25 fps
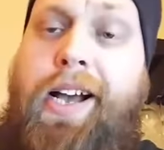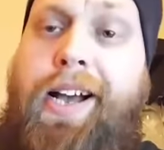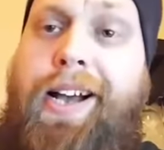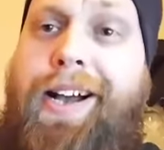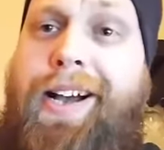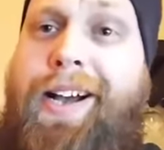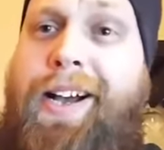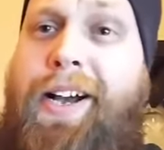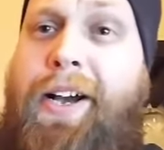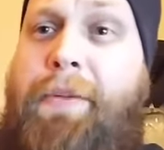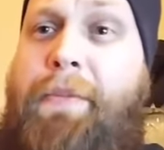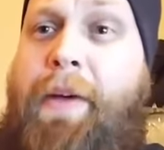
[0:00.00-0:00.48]

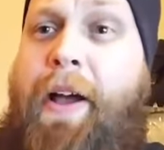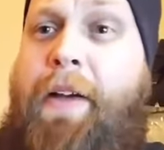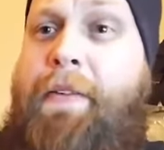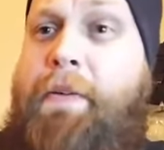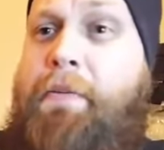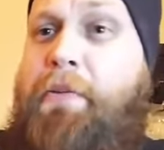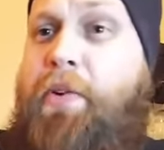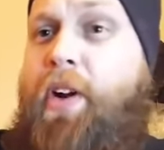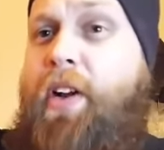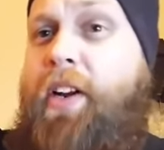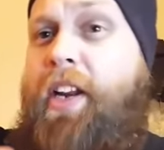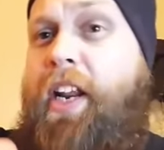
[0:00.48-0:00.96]
I
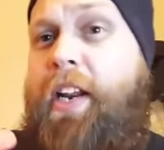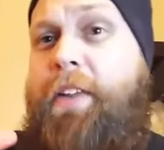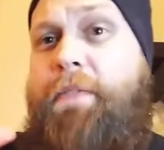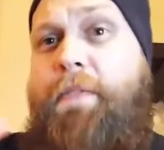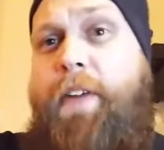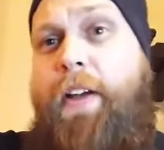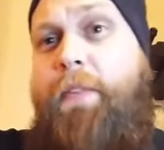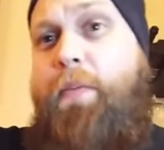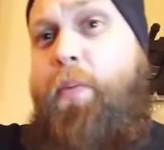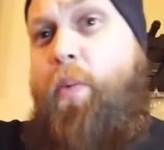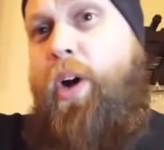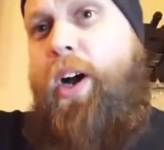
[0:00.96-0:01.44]
vape around
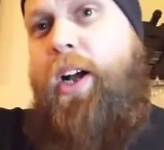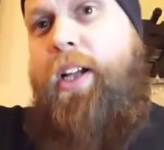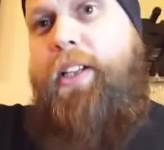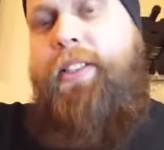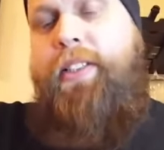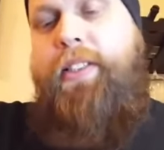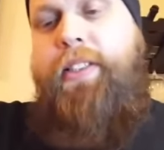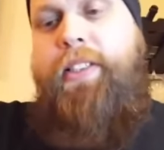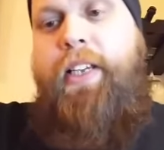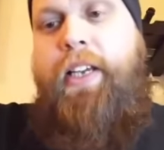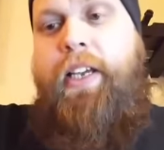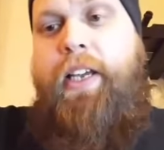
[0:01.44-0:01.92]
85
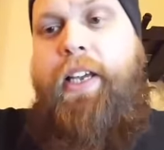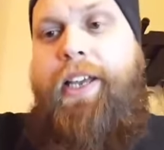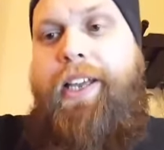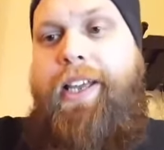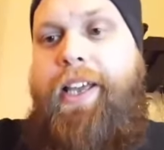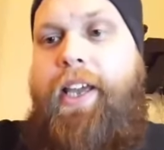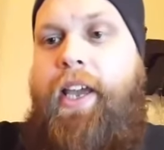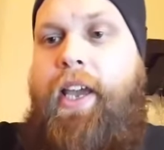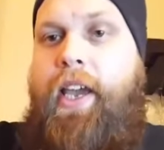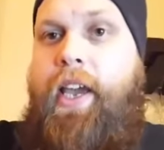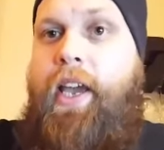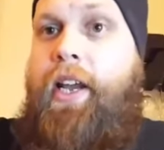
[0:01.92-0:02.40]
watts,
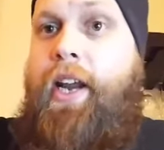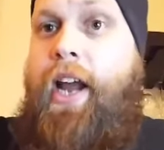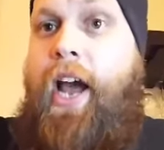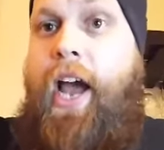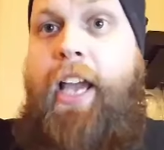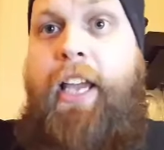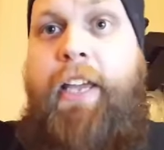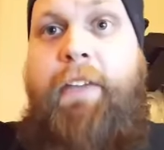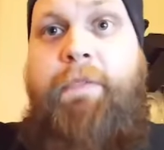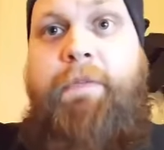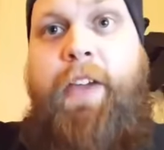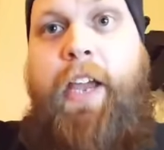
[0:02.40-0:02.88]
and
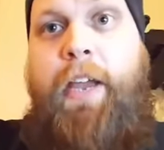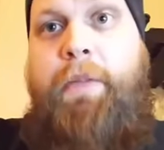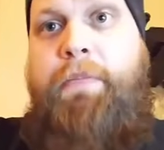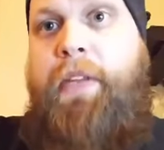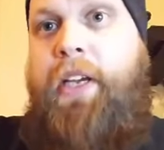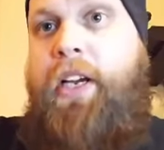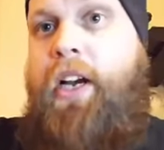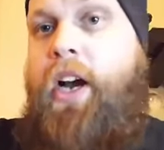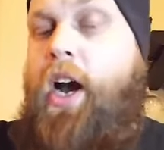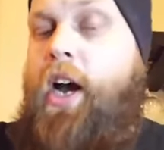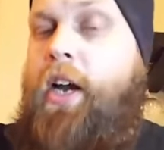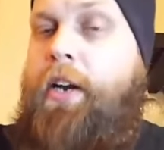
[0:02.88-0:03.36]
I can
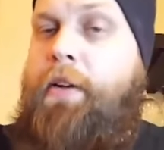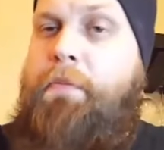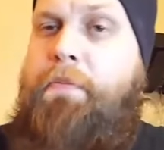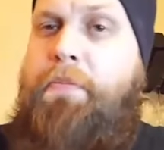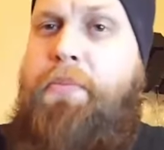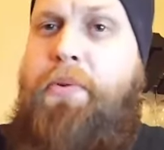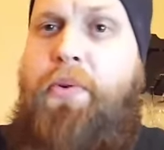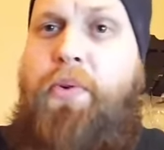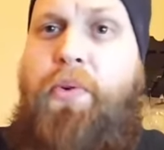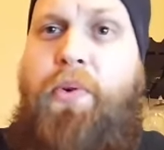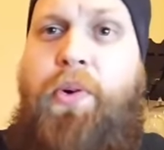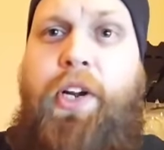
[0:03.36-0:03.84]
vape the cotton
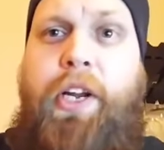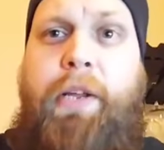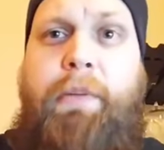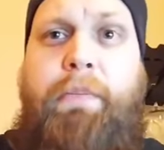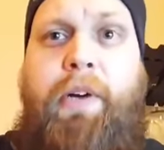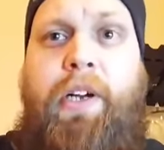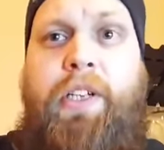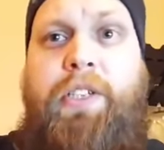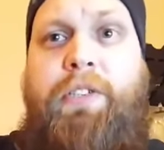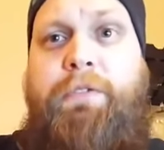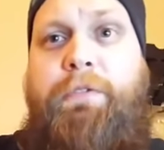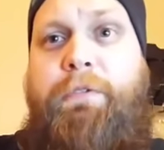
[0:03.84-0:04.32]
pretty
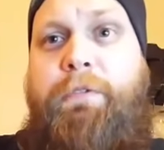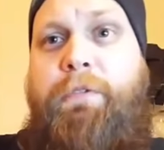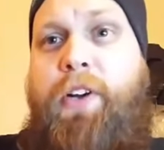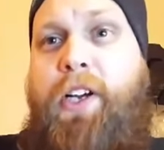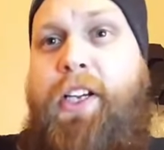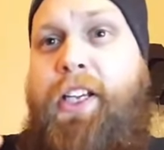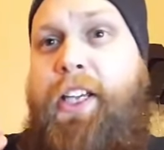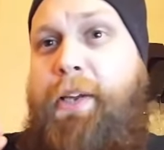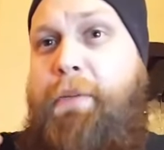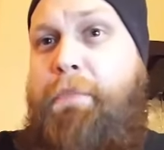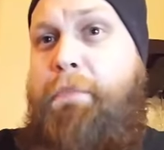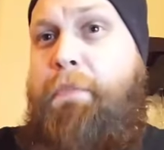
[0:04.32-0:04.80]
much
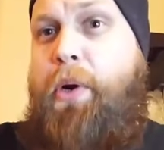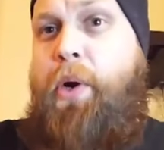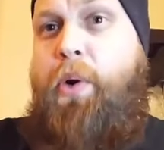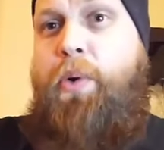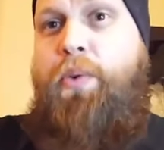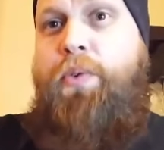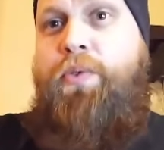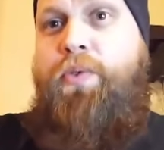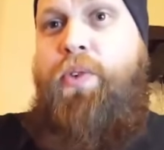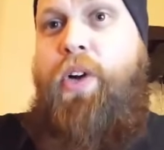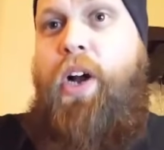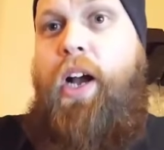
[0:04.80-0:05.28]
fucking
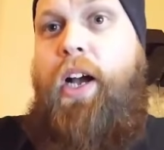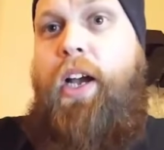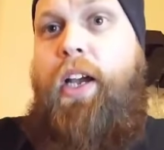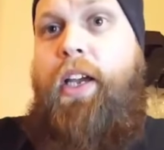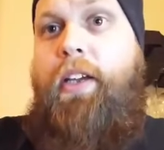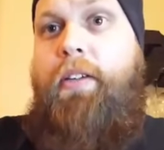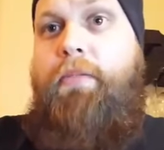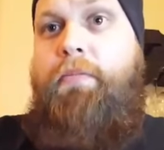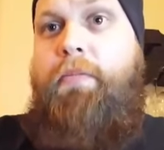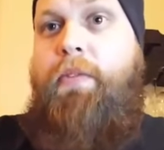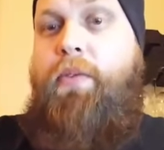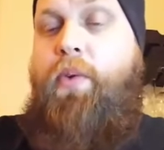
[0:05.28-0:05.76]
bone
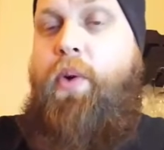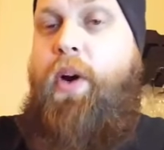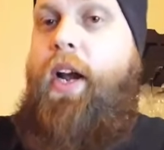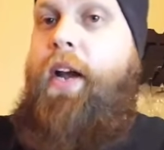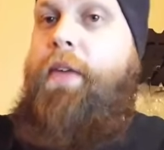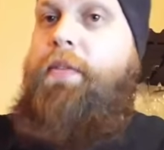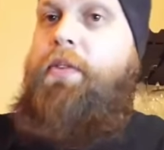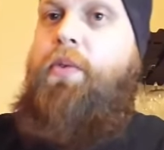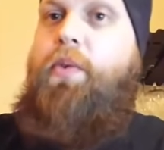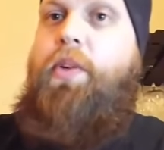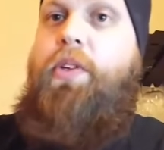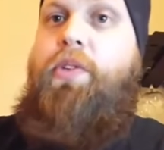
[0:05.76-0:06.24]
dry before
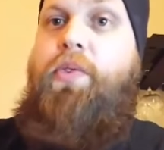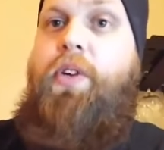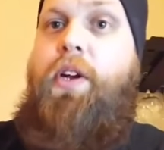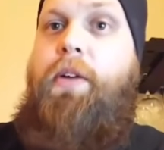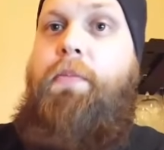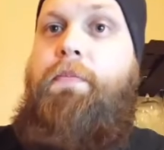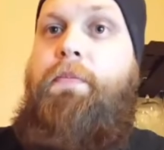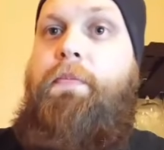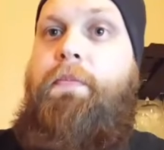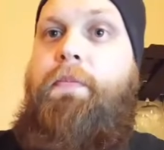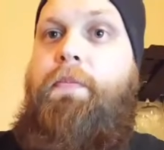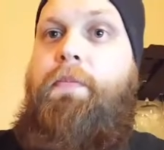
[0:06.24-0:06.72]
I have to
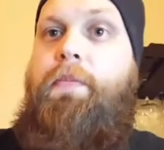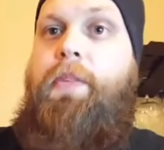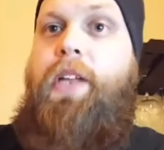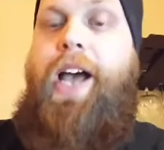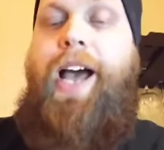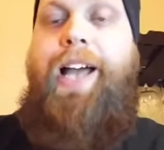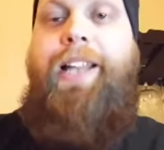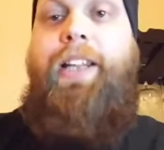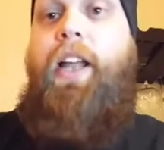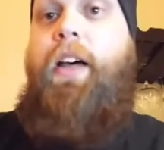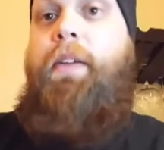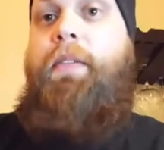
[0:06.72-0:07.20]
re-drip.
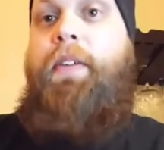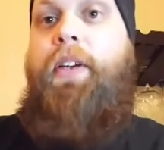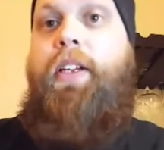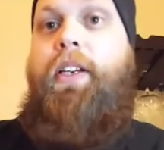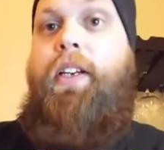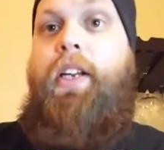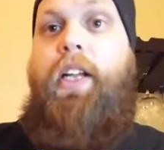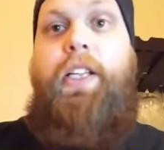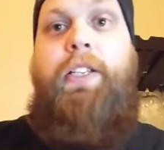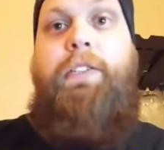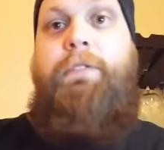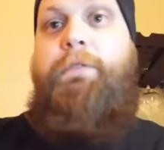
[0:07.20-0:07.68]
I love
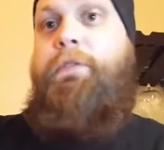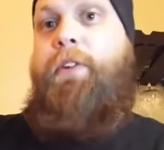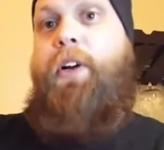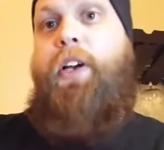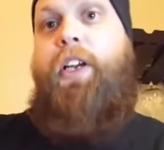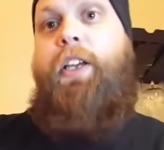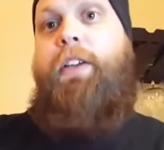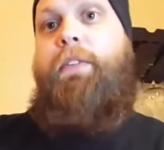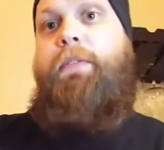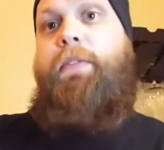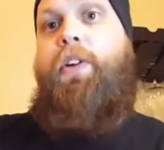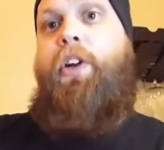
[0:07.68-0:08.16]
it. It's
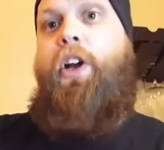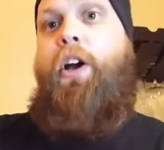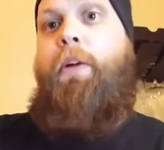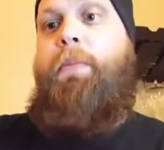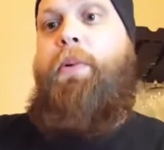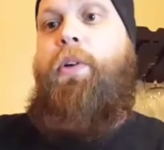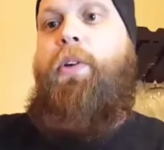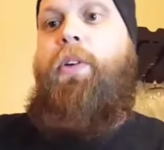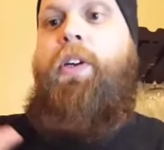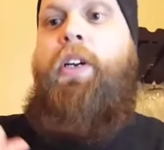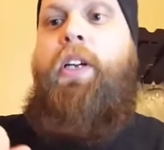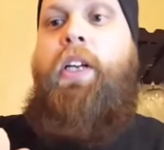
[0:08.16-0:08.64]
fucking
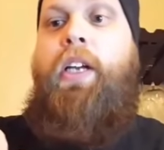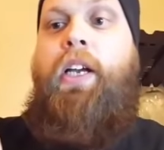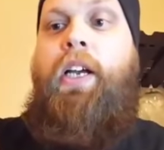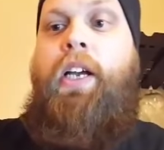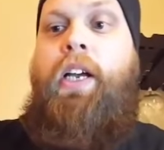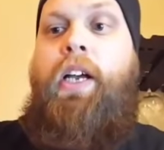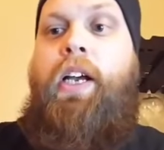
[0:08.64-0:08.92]
phenomenal.